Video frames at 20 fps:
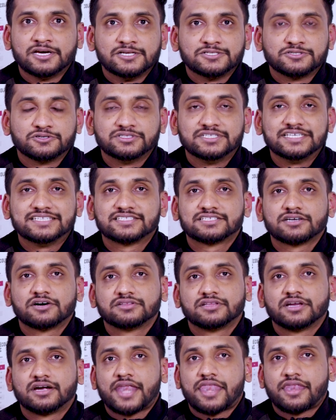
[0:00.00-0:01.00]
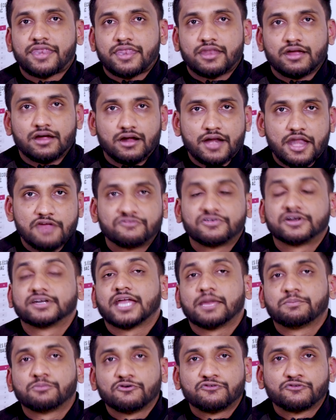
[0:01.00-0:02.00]
So these are the different
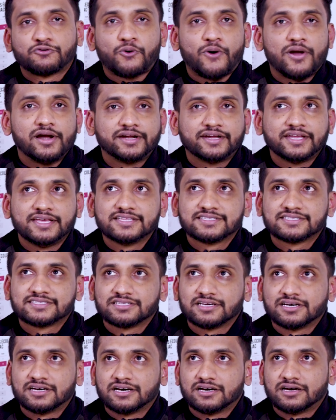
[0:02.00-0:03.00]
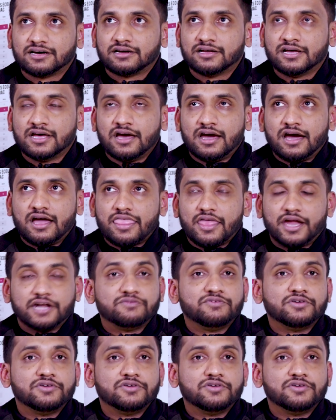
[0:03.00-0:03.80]
type of qualities that